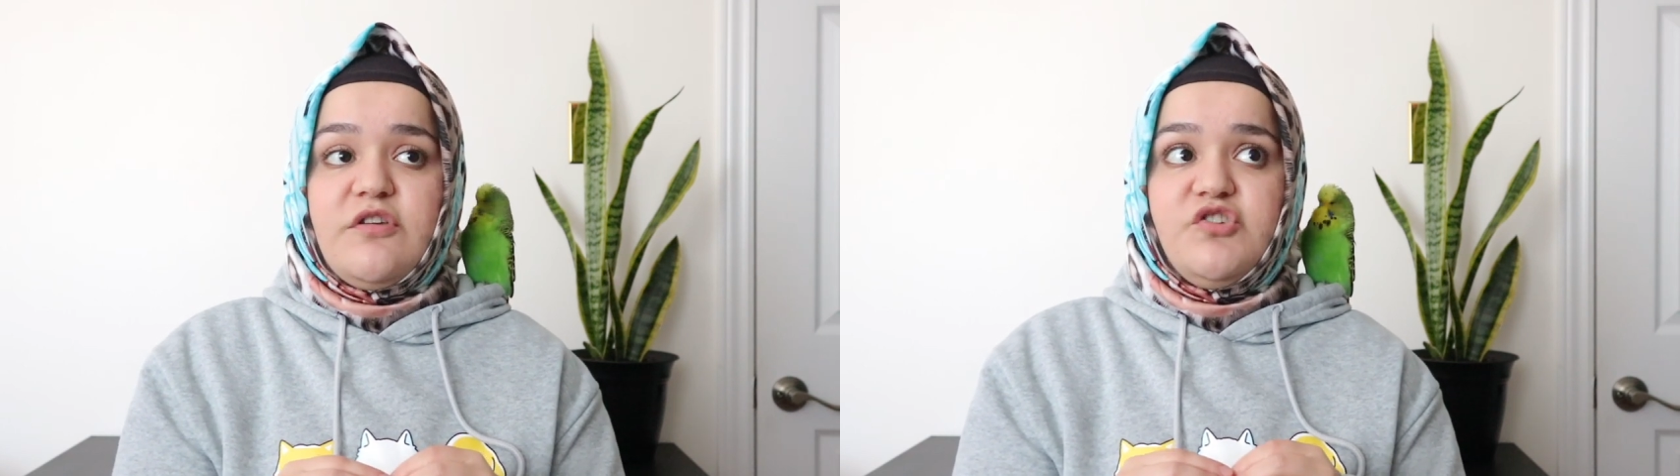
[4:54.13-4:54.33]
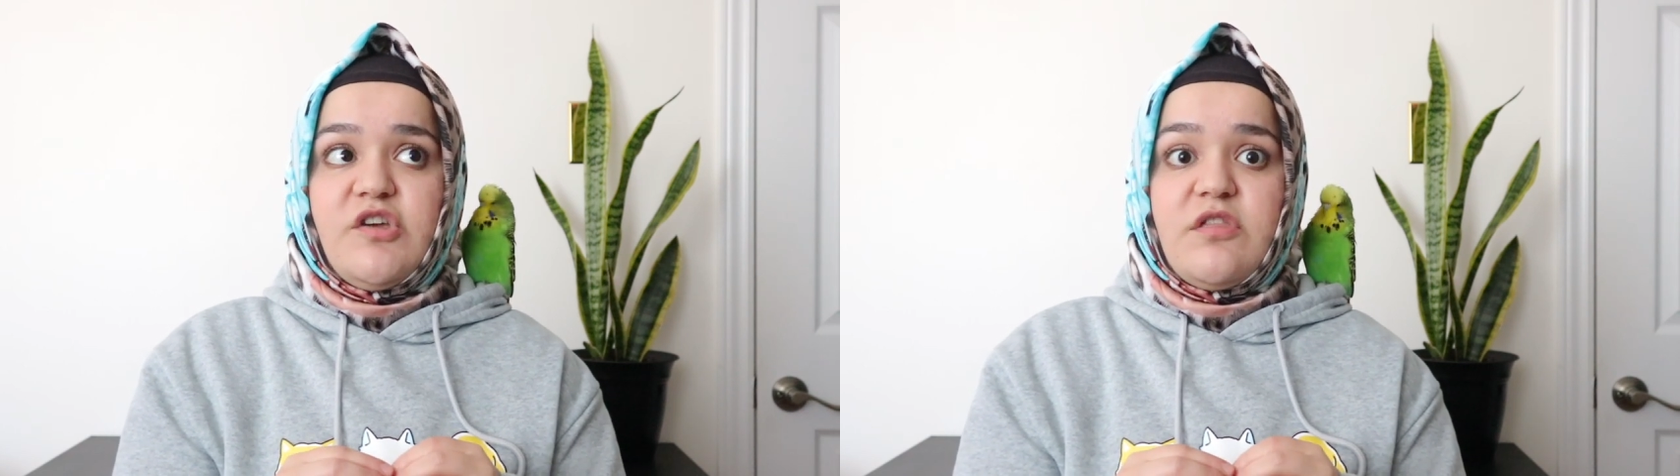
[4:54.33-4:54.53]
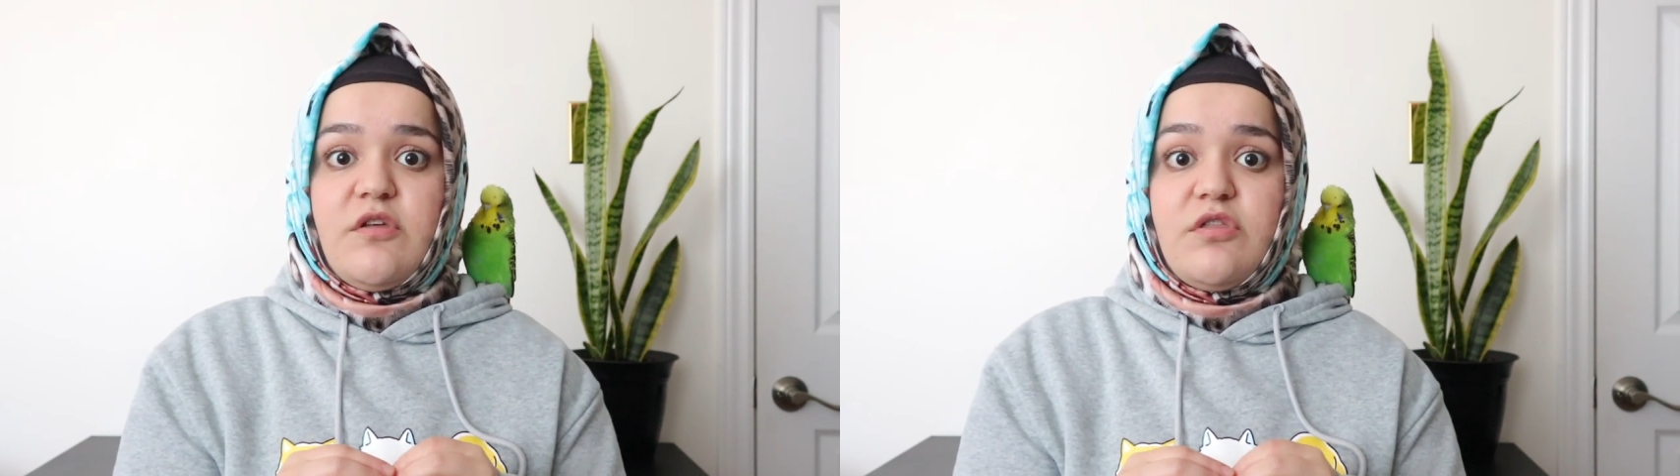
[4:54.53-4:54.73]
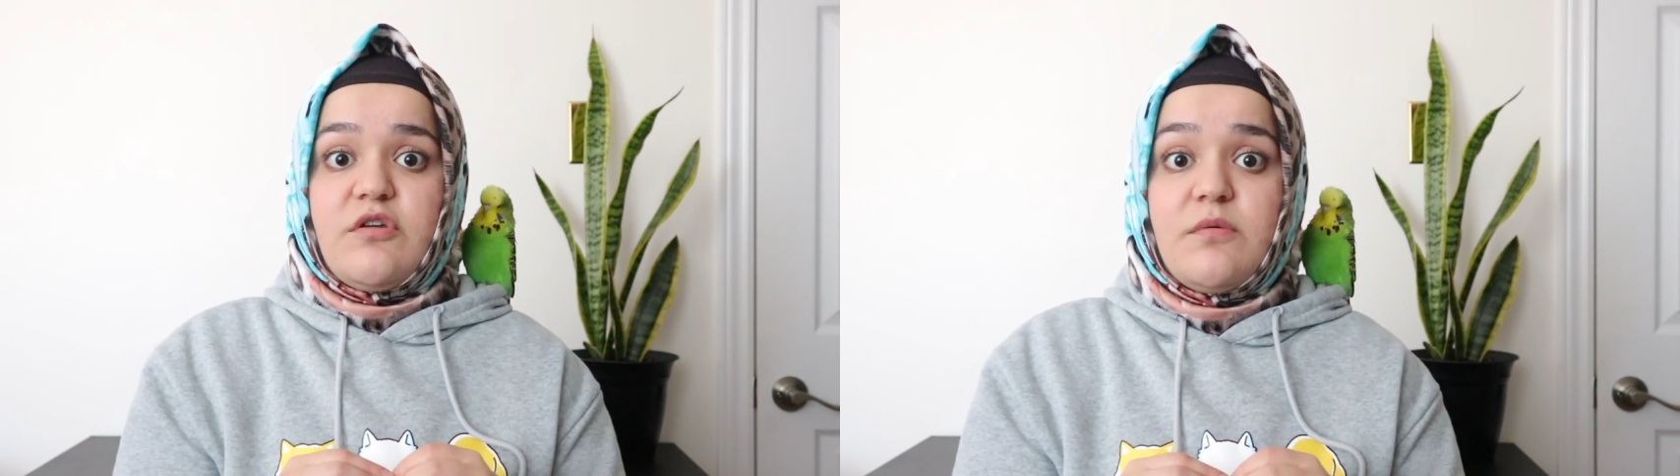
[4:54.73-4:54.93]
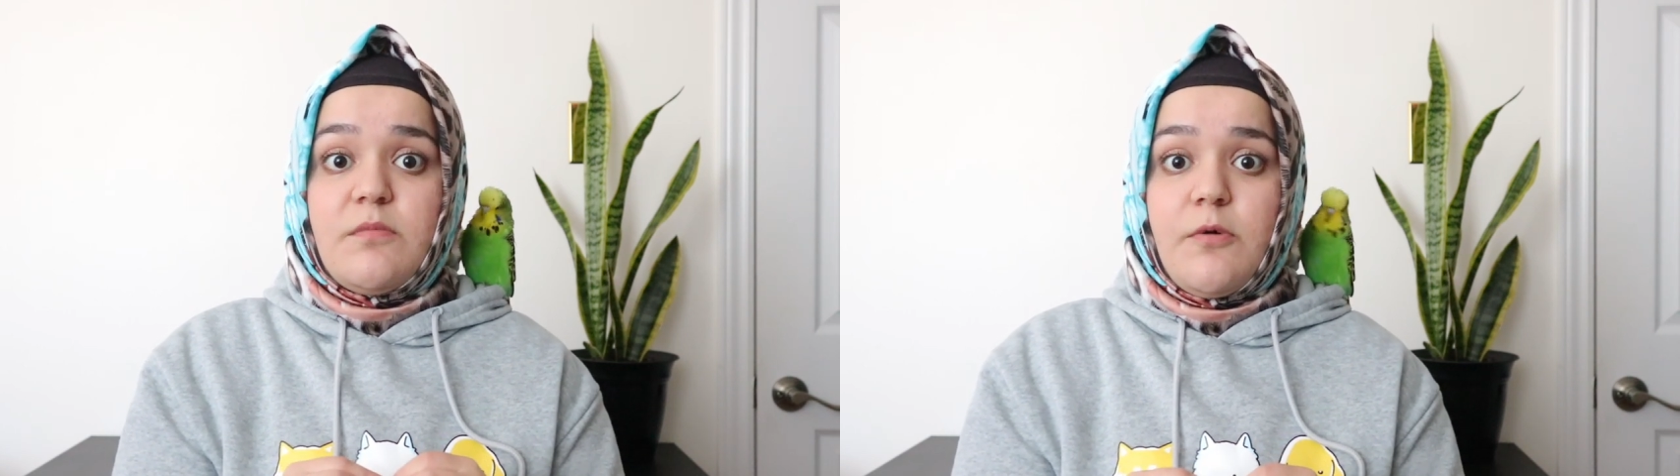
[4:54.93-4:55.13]
suggest a
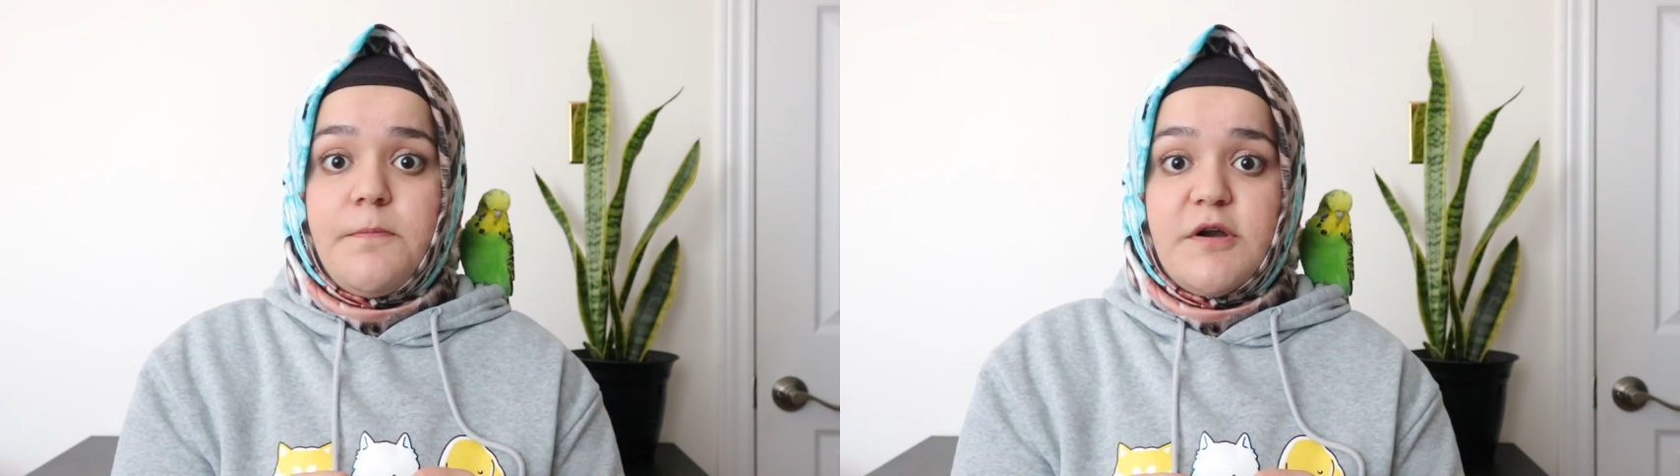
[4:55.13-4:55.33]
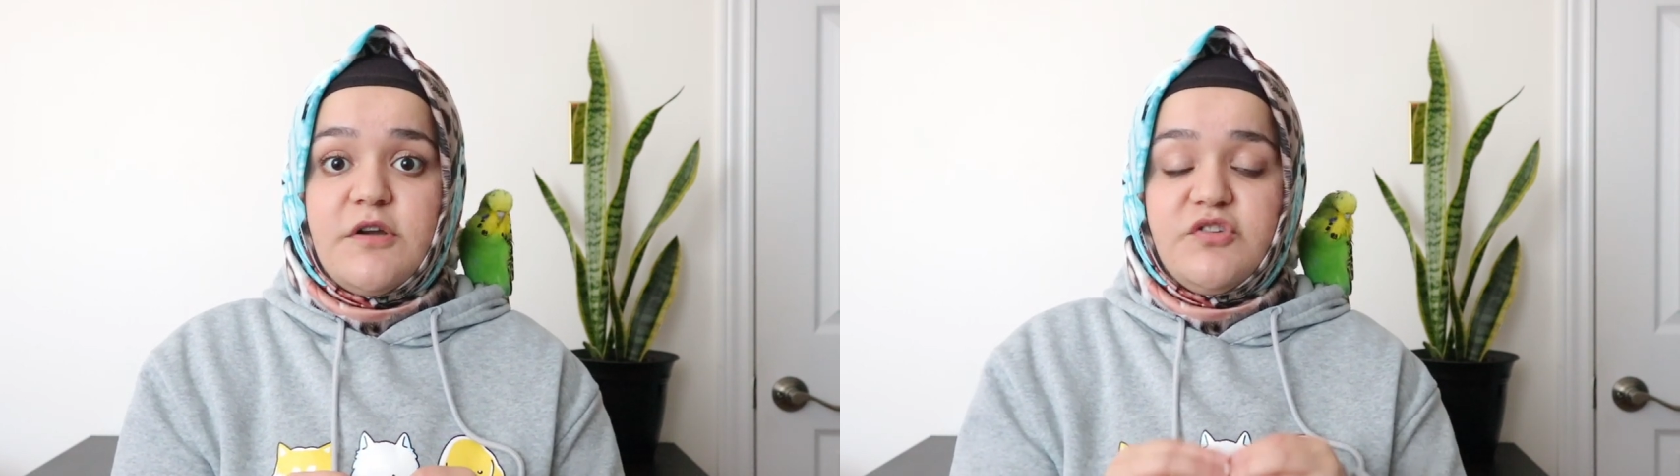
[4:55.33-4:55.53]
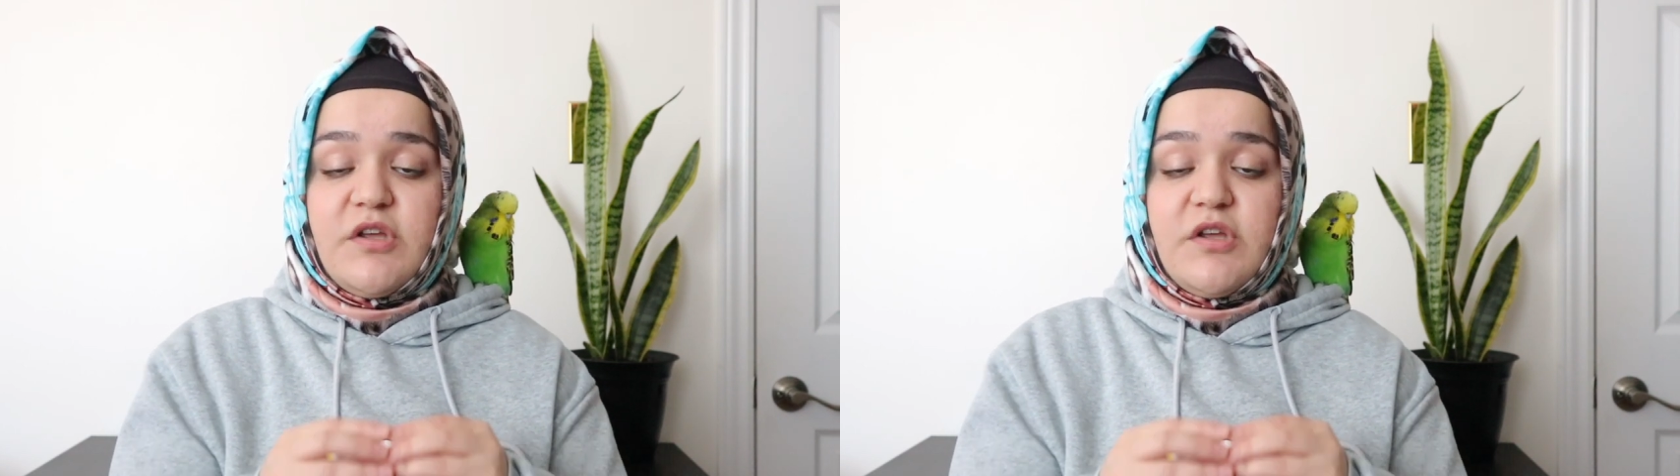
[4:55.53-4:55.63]
thermal perch,